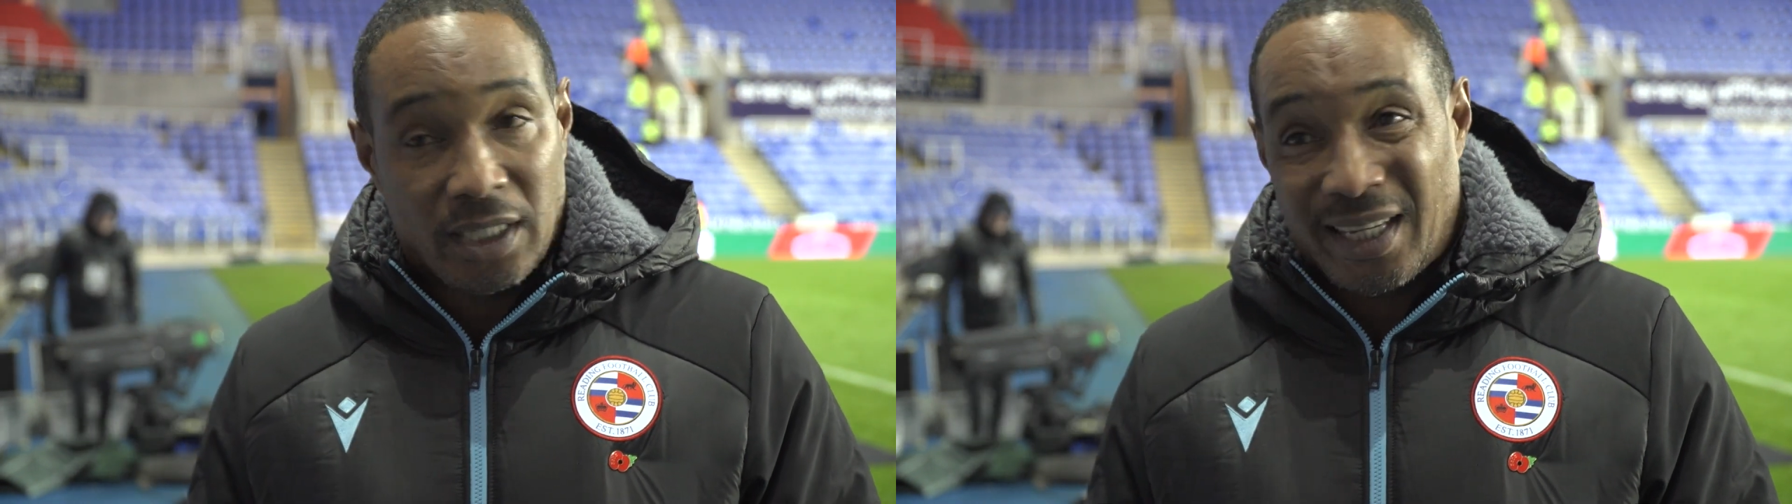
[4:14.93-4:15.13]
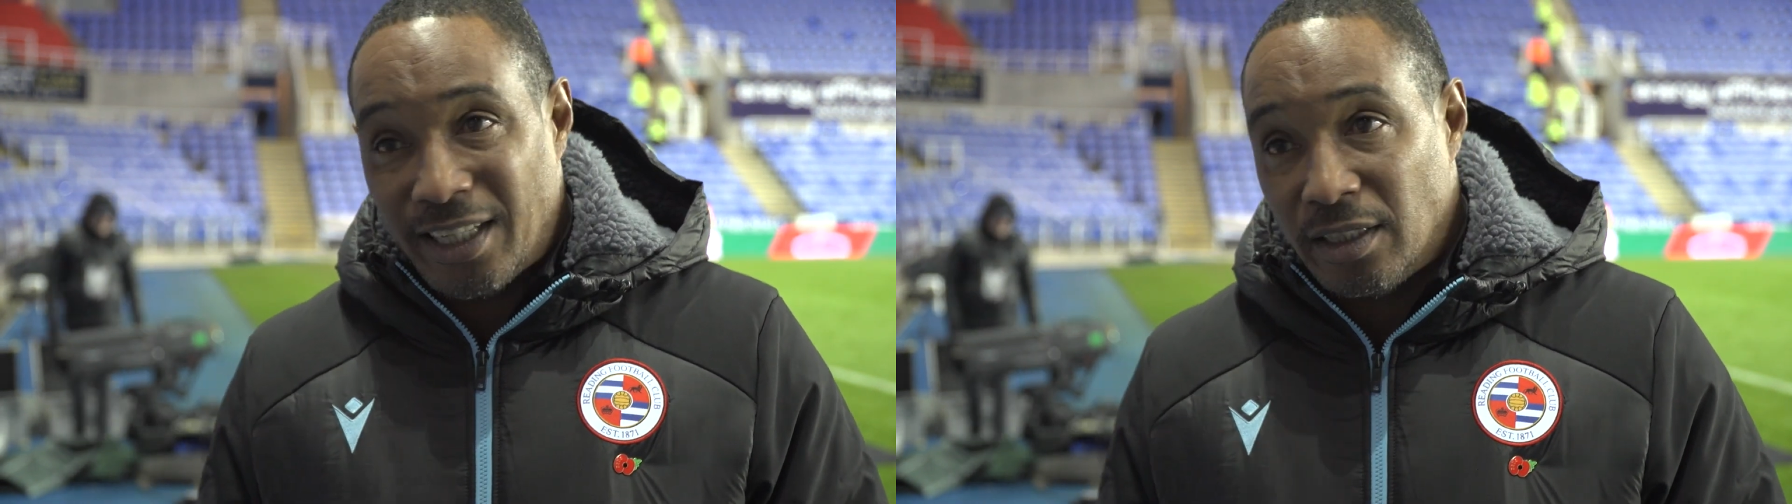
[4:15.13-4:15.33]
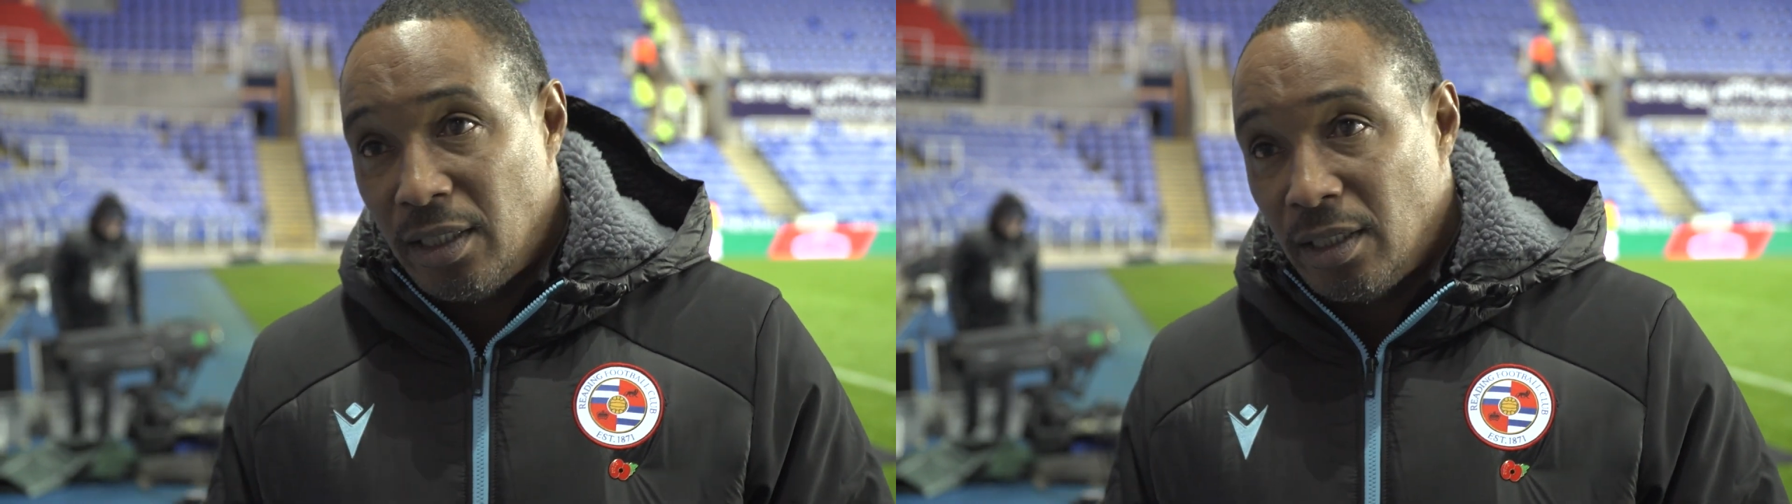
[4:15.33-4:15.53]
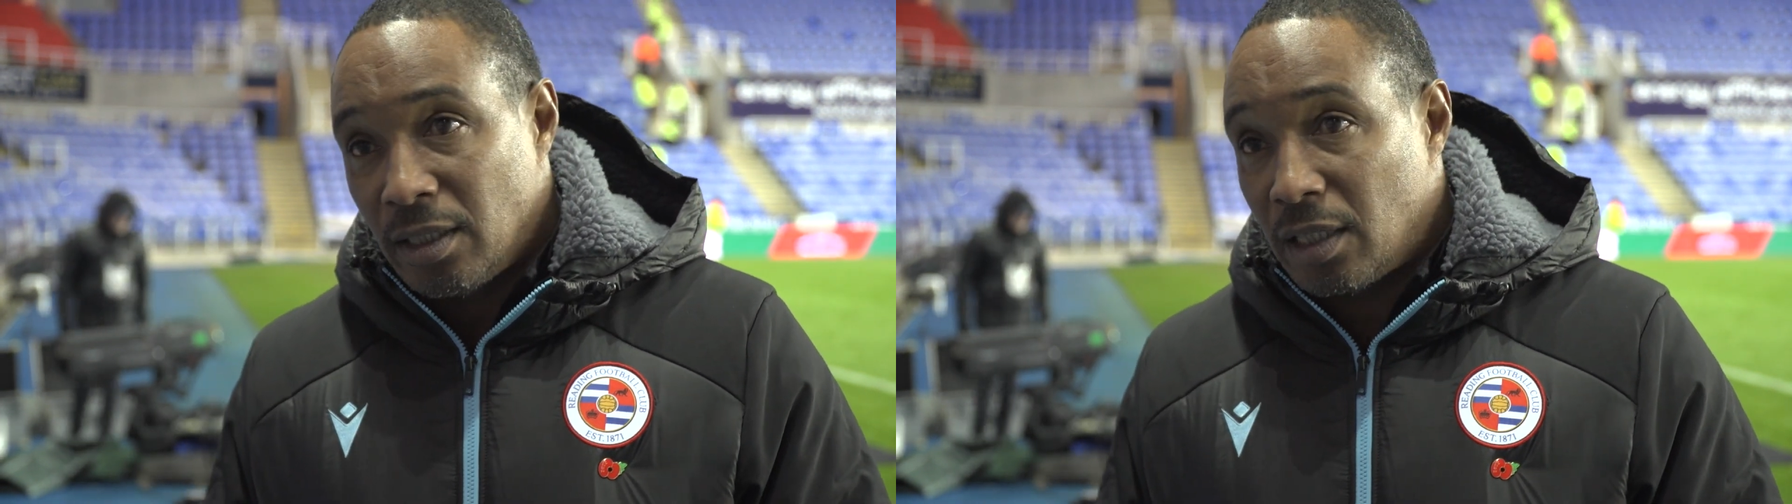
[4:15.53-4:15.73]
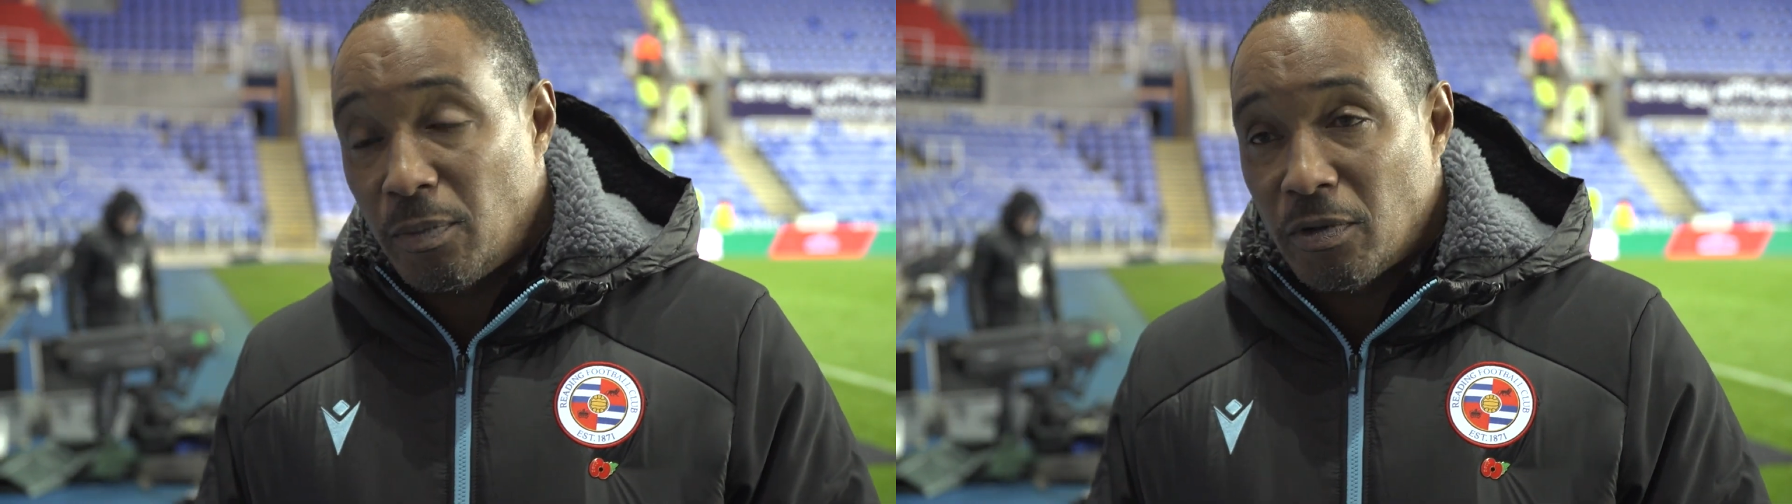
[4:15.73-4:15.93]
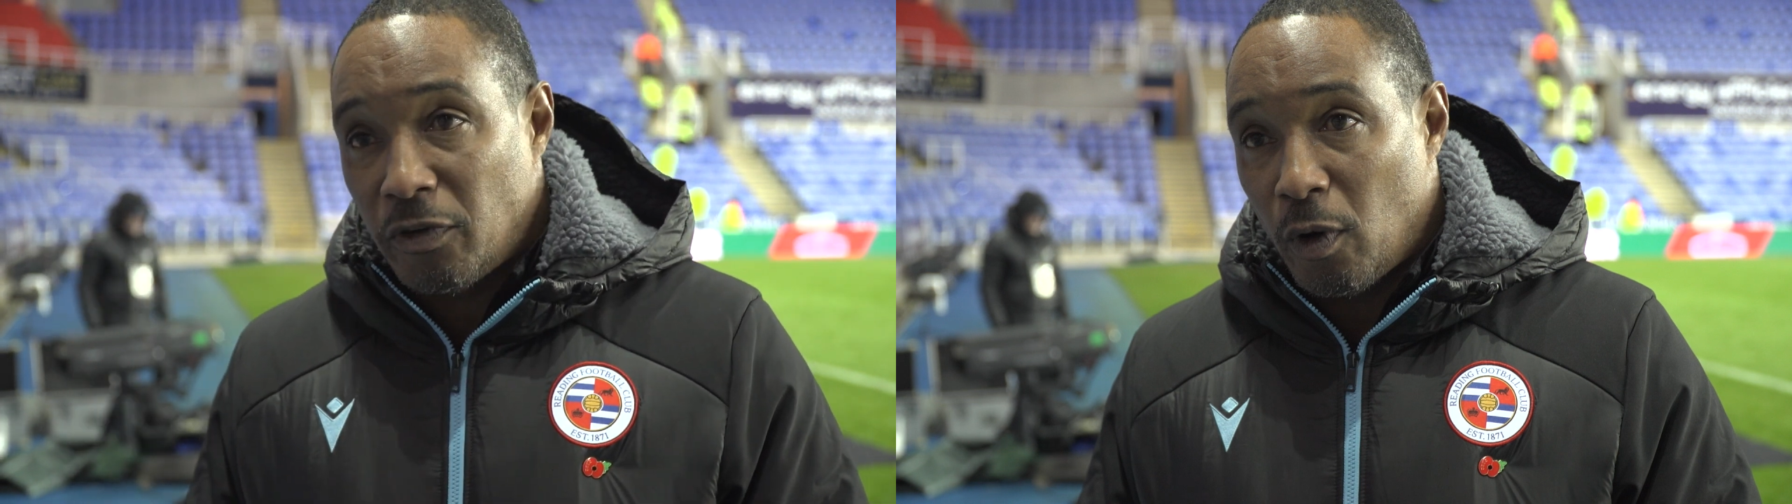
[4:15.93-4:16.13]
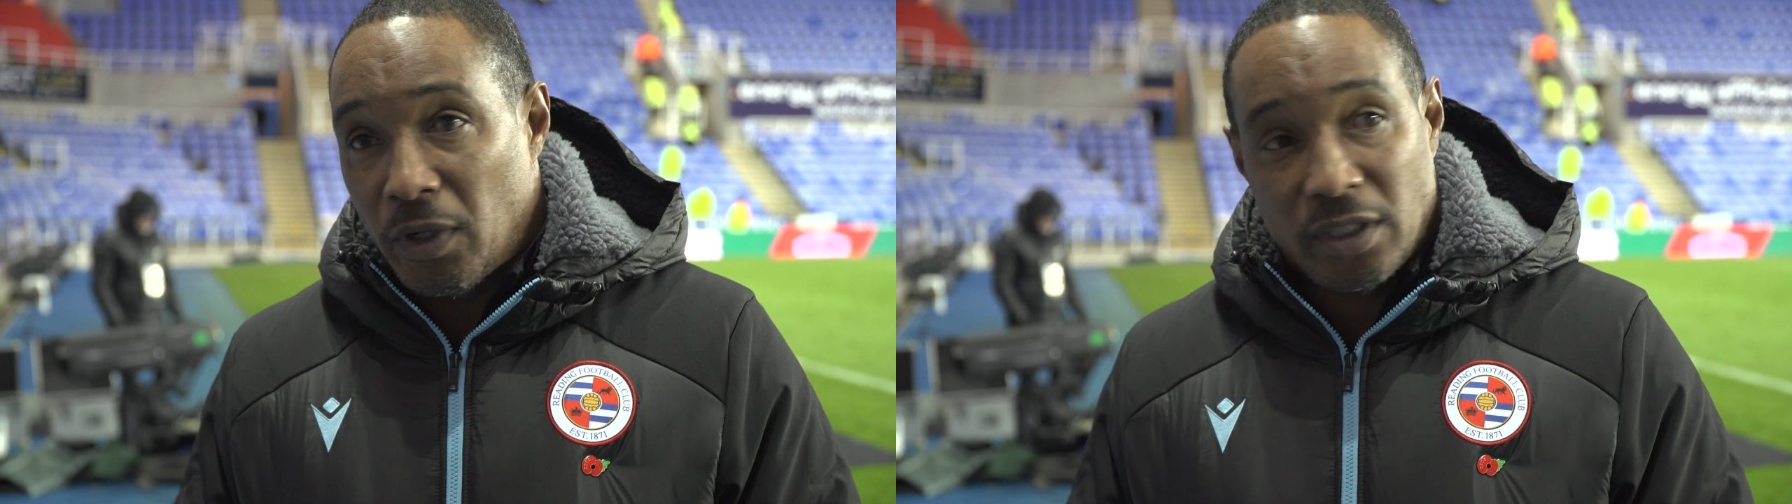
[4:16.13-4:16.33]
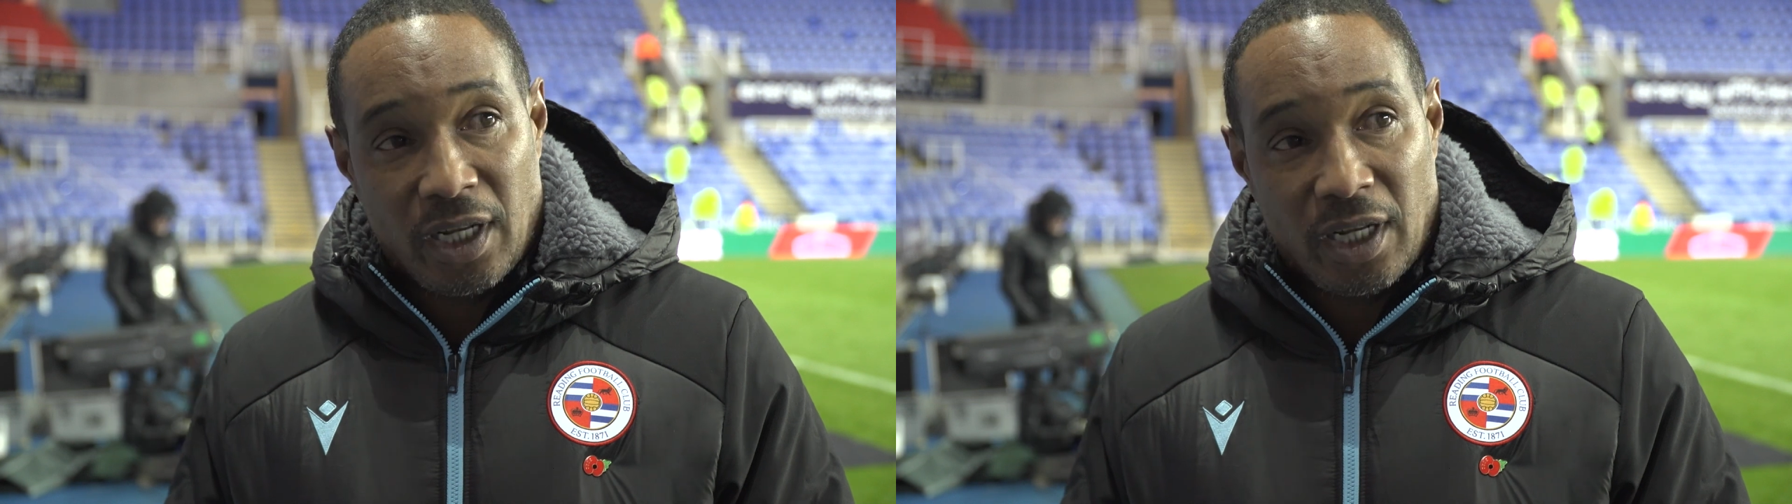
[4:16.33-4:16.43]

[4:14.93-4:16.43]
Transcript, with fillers: again, to keep performing.